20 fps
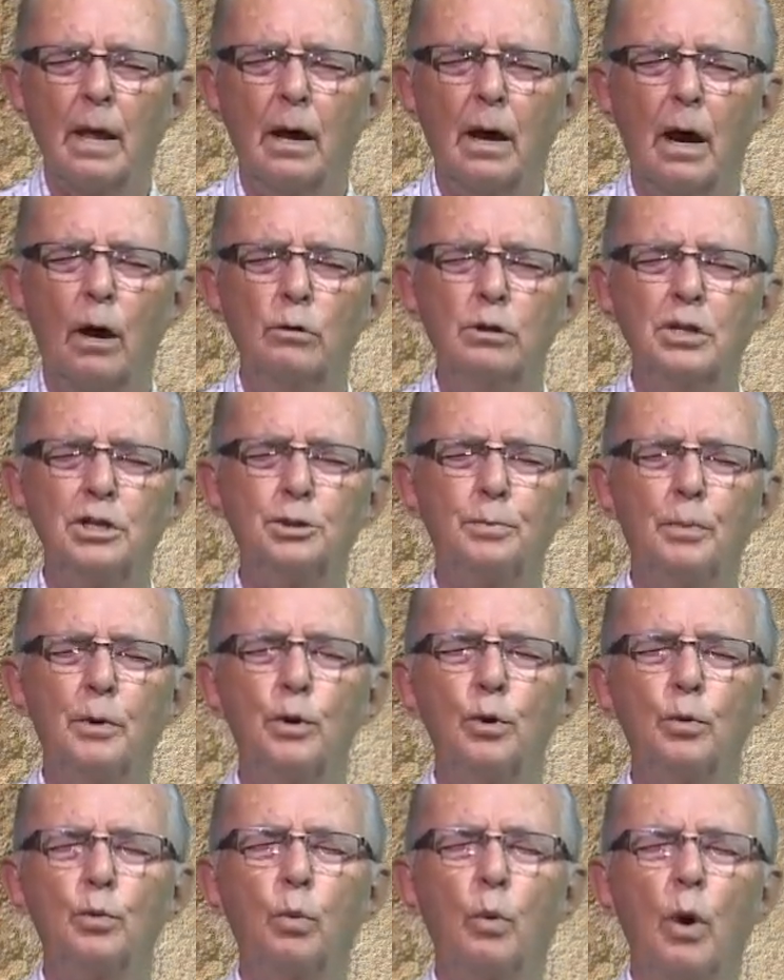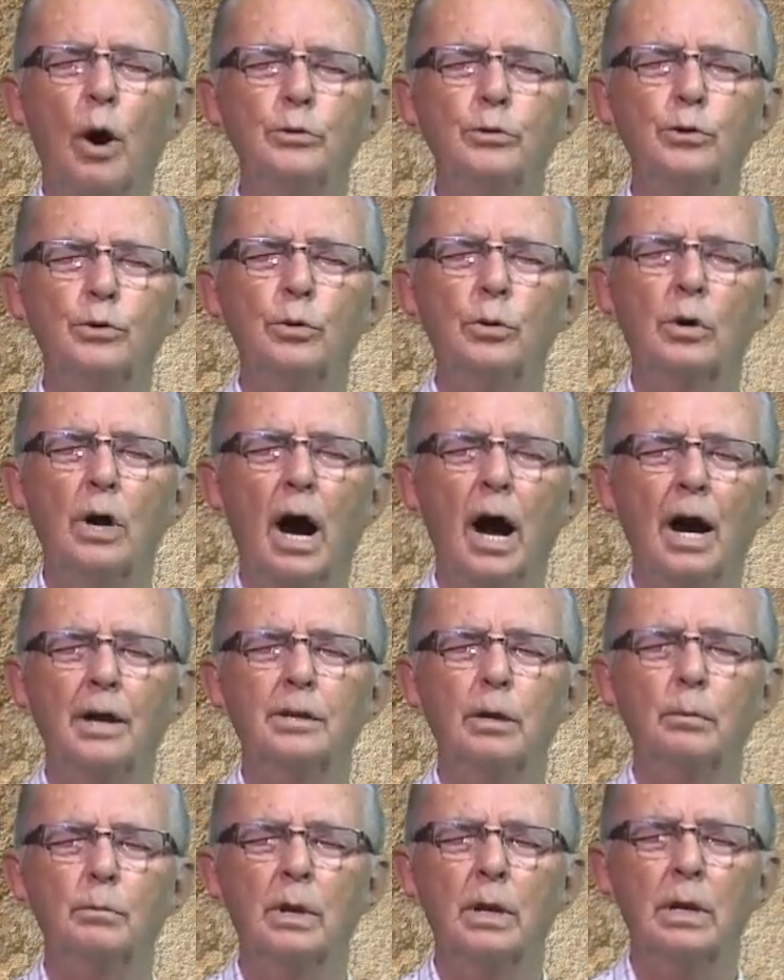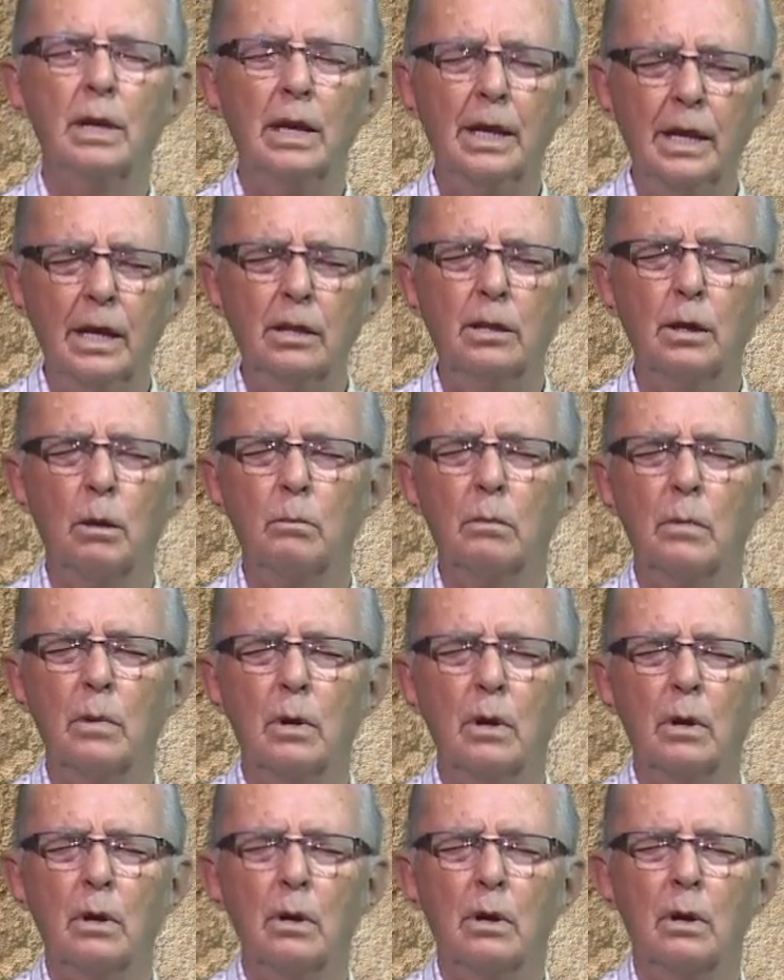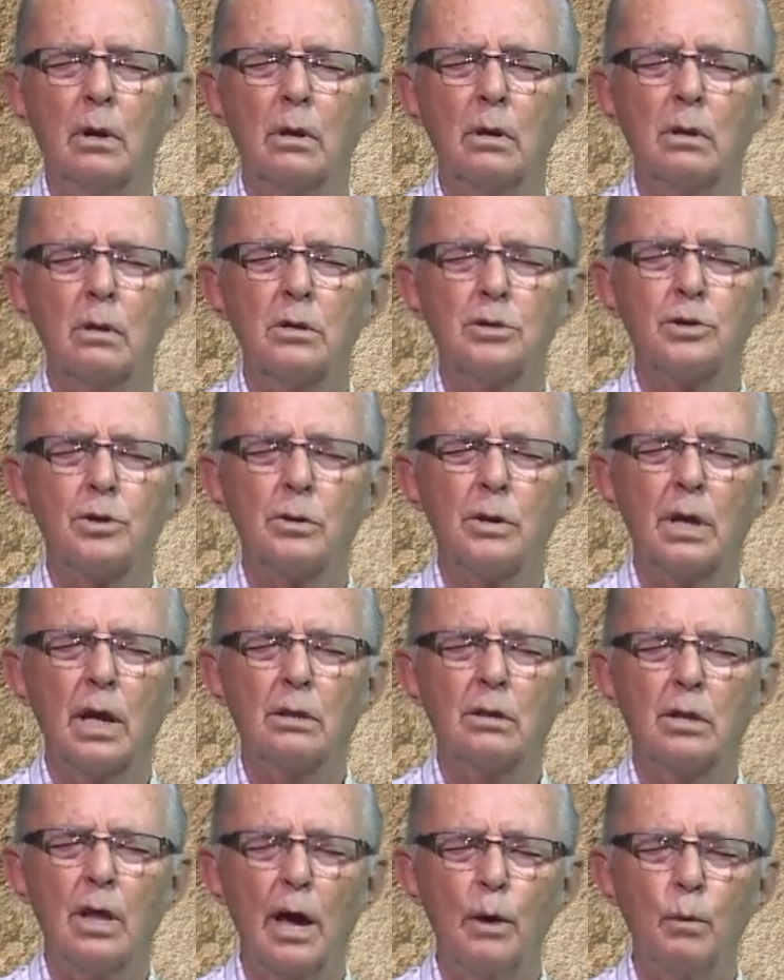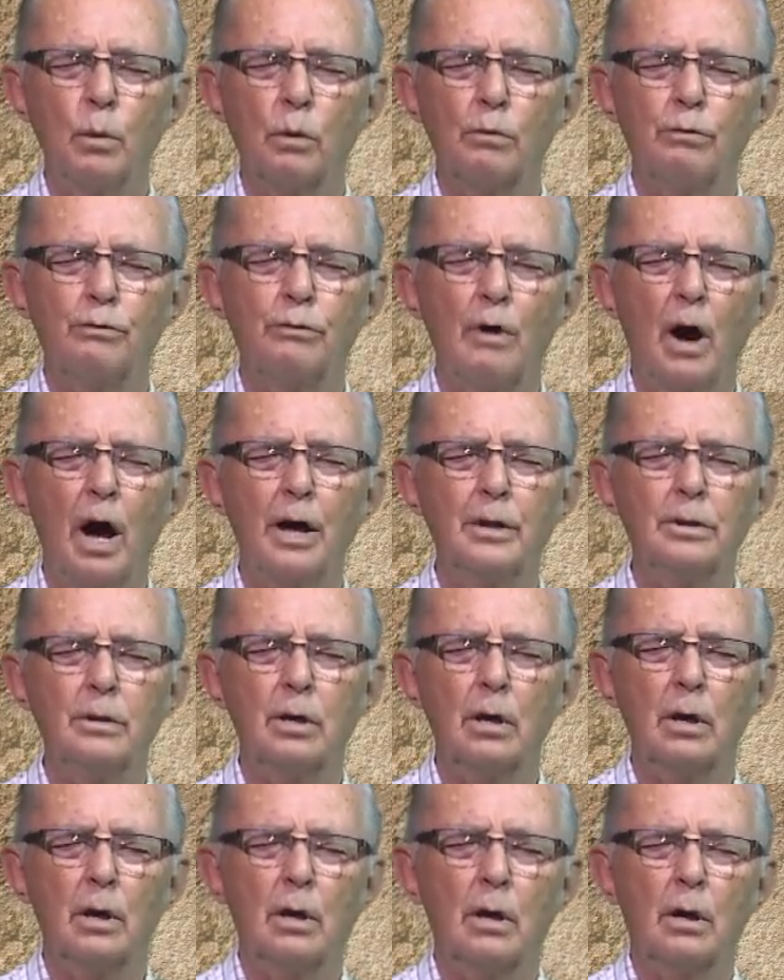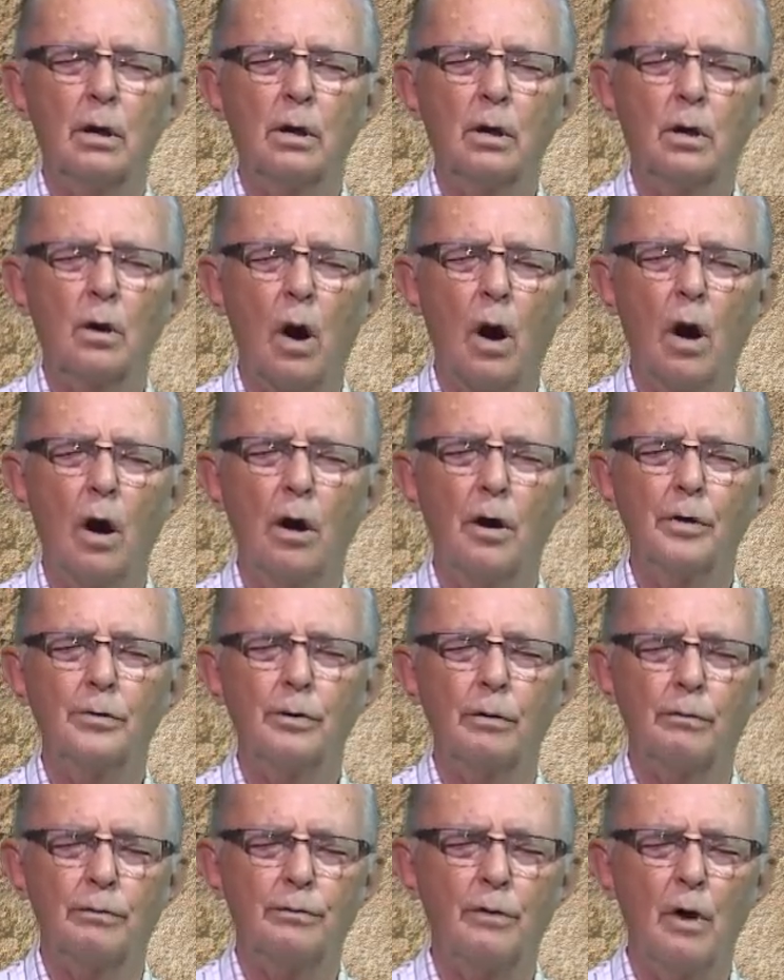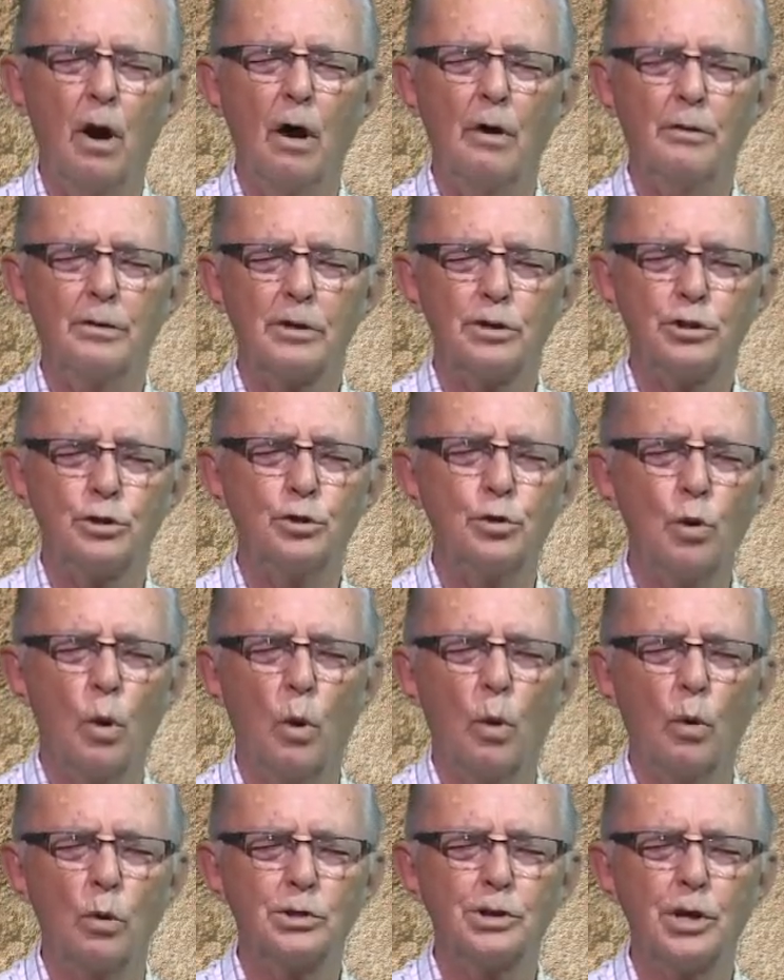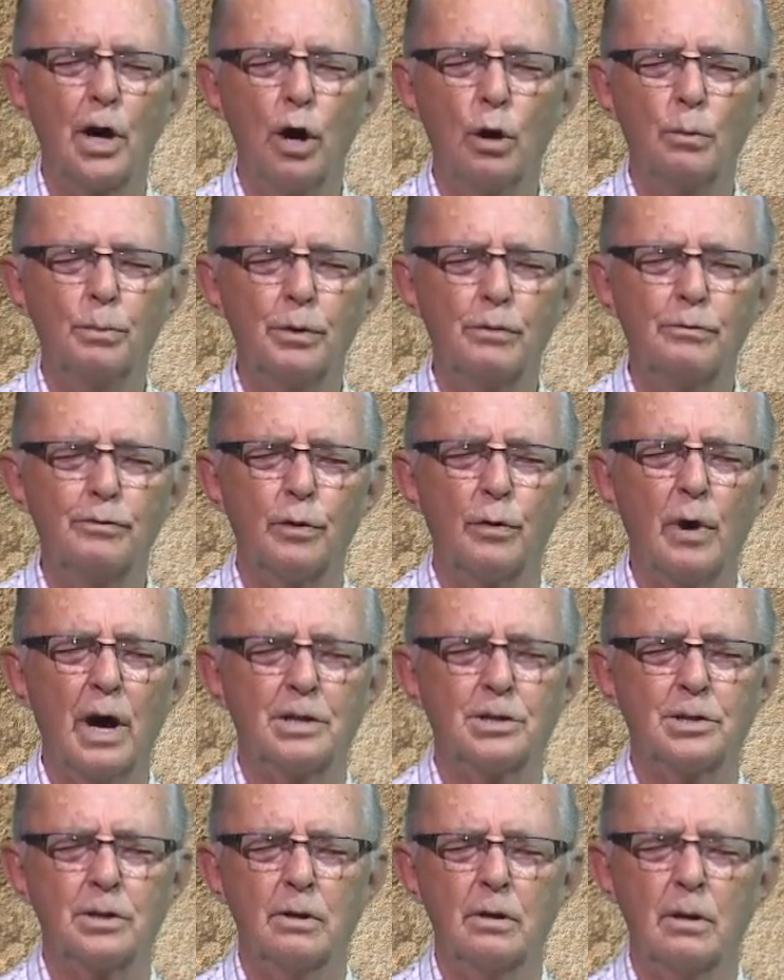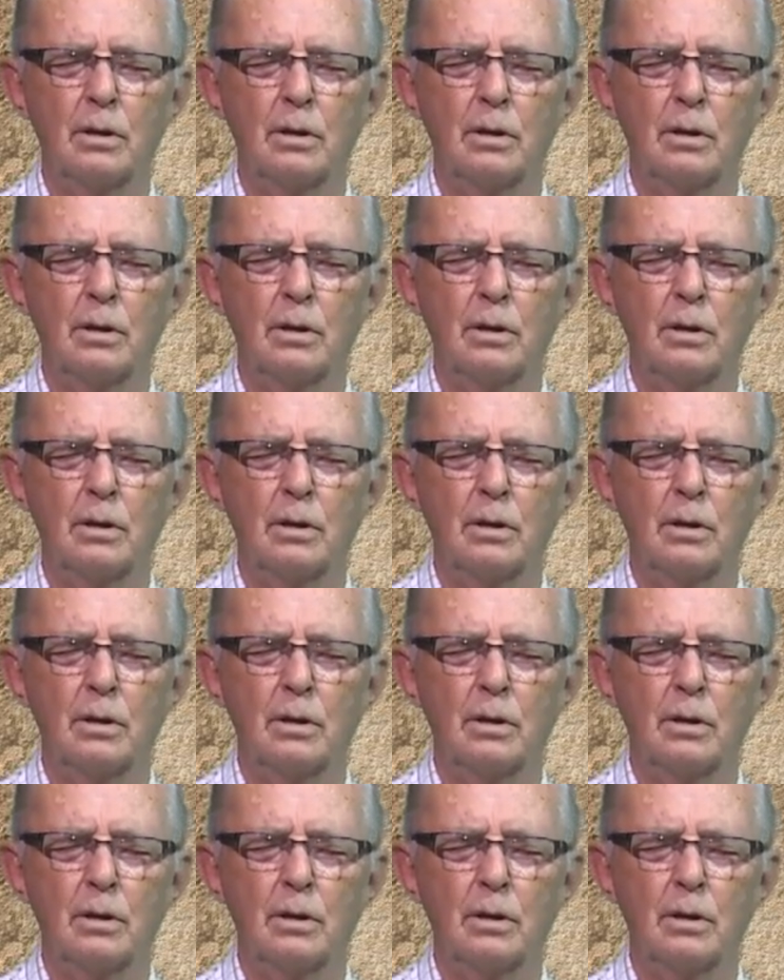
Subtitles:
Holy Spirit, won't you guide them and lead them so that they will find God the Father's doors open for us.